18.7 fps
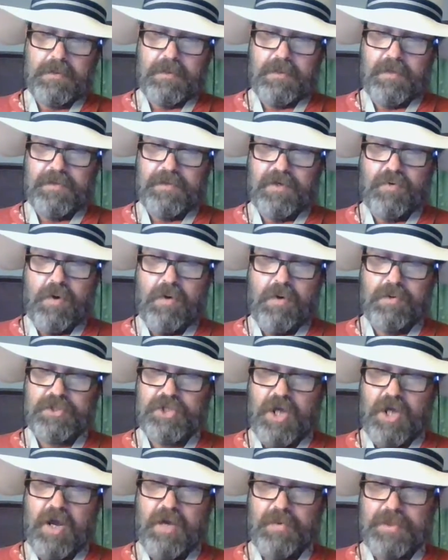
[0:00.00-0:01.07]
Another quote
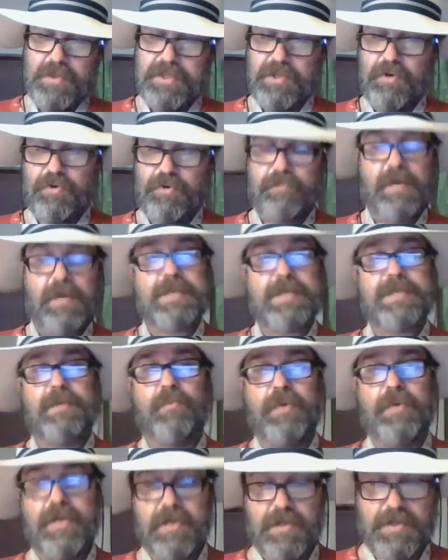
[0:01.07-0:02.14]
John was told by
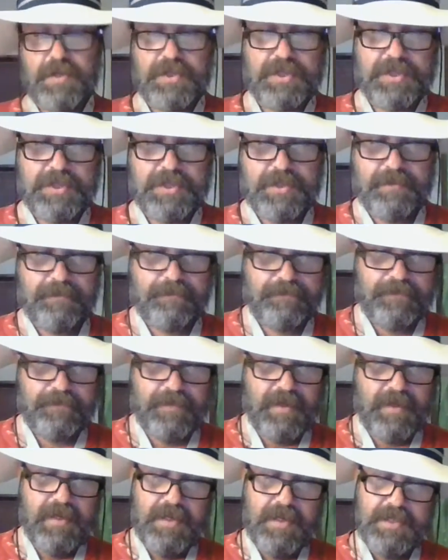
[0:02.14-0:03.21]
someone else.
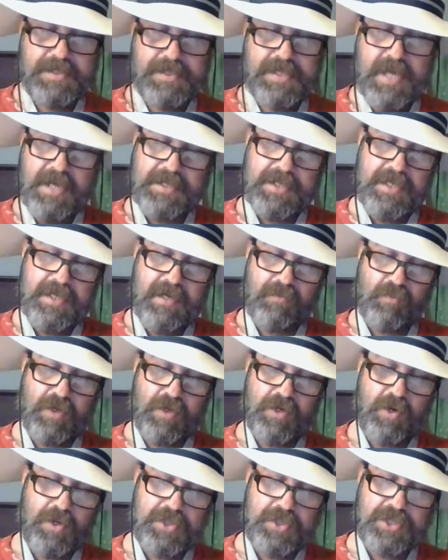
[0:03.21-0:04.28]
See, I see him
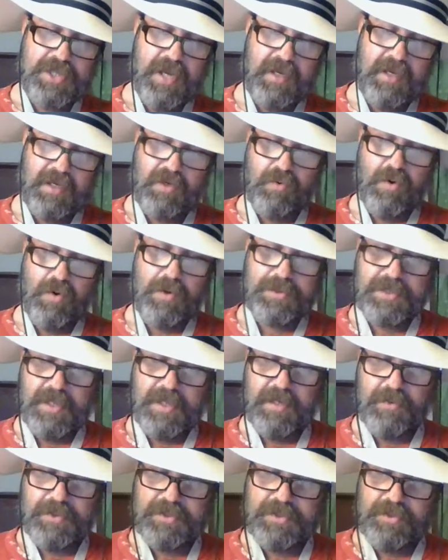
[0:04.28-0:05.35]
regurgitating quotes that
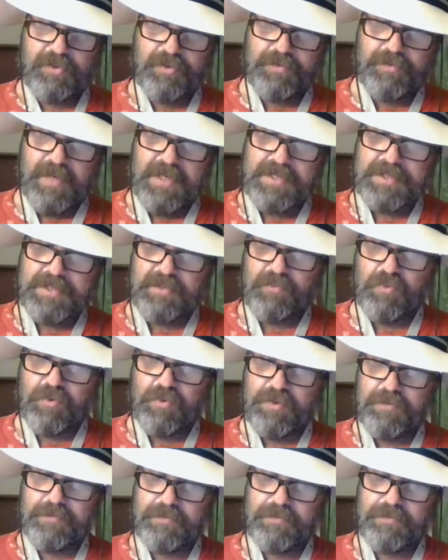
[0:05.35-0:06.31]
he was told by someone.